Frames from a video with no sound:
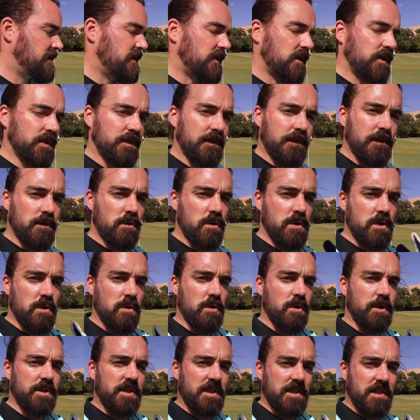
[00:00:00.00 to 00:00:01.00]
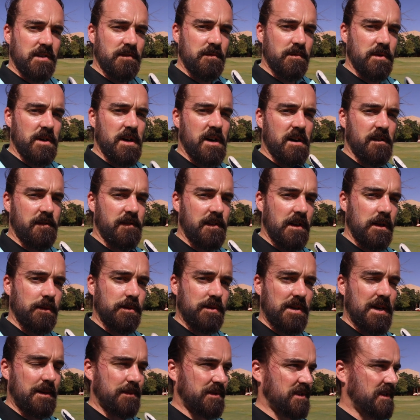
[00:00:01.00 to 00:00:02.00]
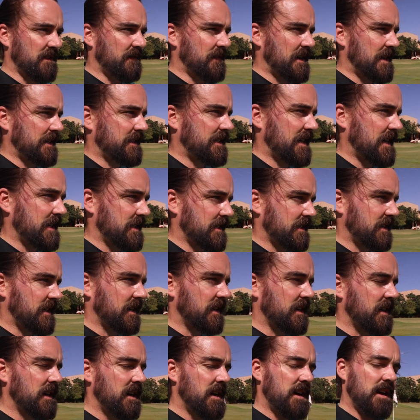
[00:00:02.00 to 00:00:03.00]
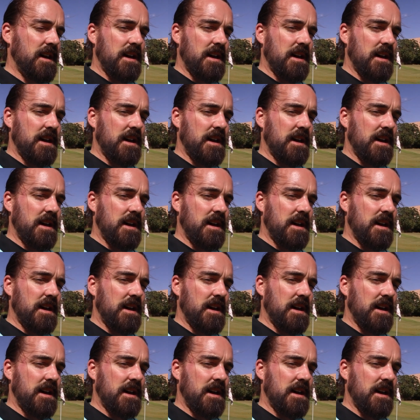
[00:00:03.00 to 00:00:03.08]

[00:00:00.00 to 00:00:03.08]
Those 4 courses from KYLE Phillips are absolutely fantastic,